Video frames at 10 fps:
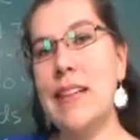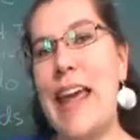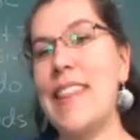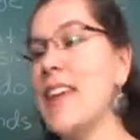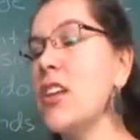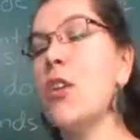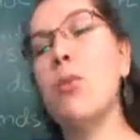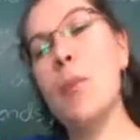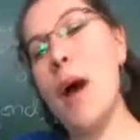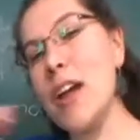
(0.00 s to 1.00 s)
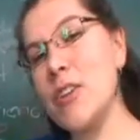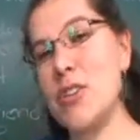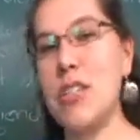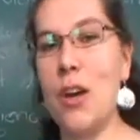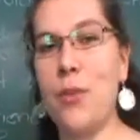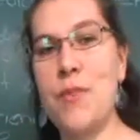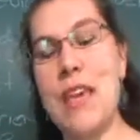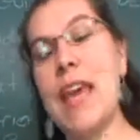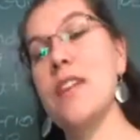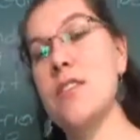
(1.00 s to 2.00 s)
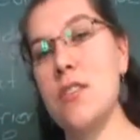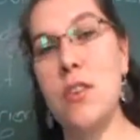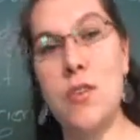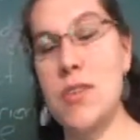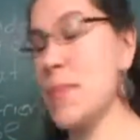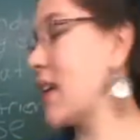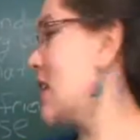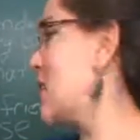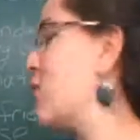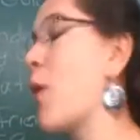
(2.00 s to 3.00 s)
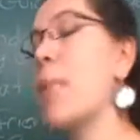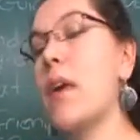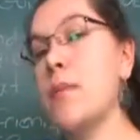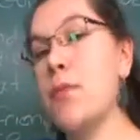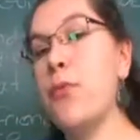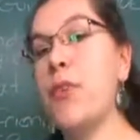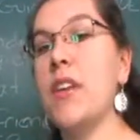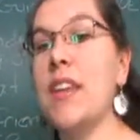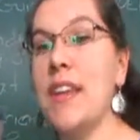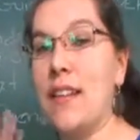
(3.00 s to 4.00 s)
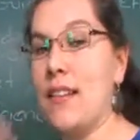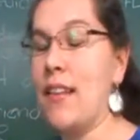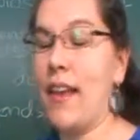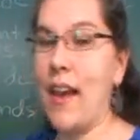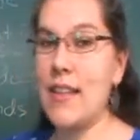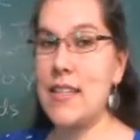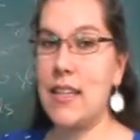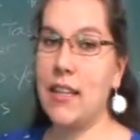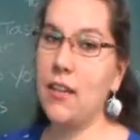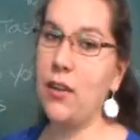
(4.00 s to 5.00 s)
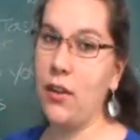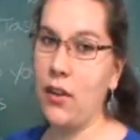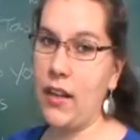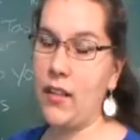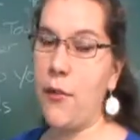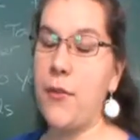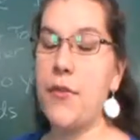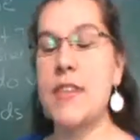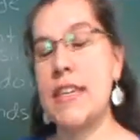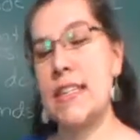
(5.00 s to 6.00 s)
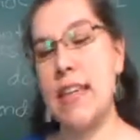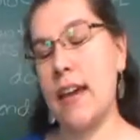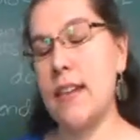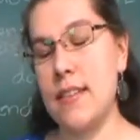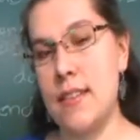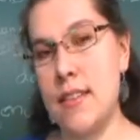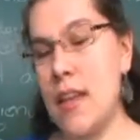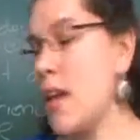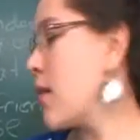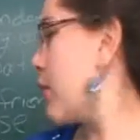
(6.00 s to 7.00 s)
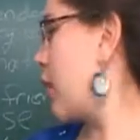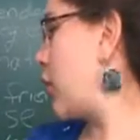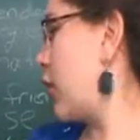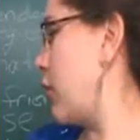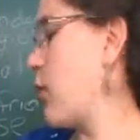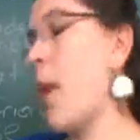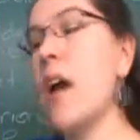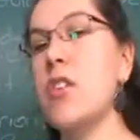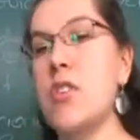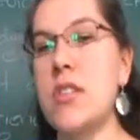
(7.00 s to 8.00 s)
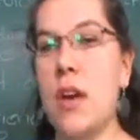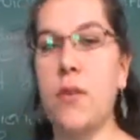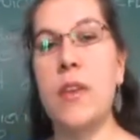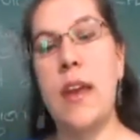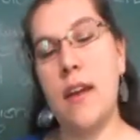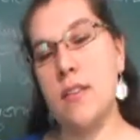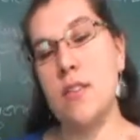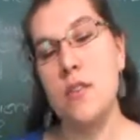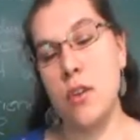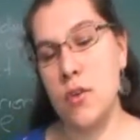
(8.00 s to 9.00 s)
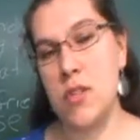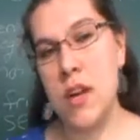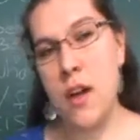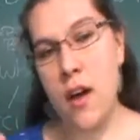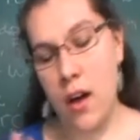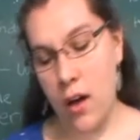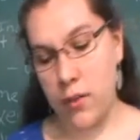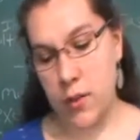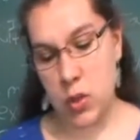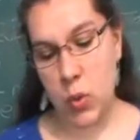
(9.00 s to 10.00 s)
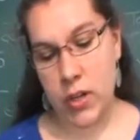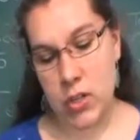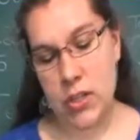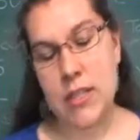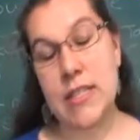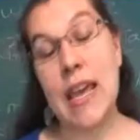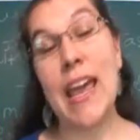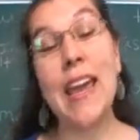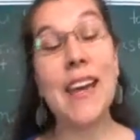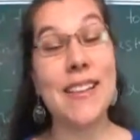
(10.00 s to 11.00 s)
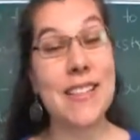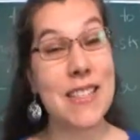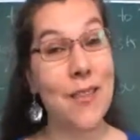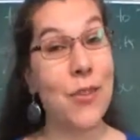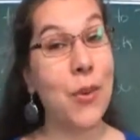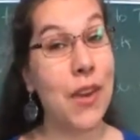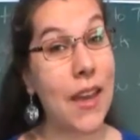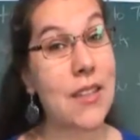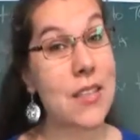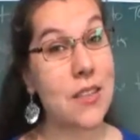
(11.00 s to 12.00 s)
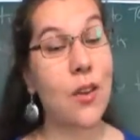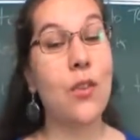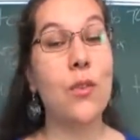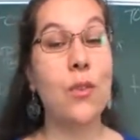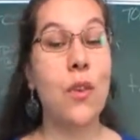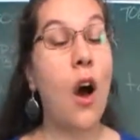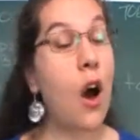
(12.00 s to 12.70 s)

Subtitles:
And then you'll remind yourself to answer those because you won't be able to fill in like I did here in the 15 seconds. But you can remind yourself to answer those questions. And if you get to those,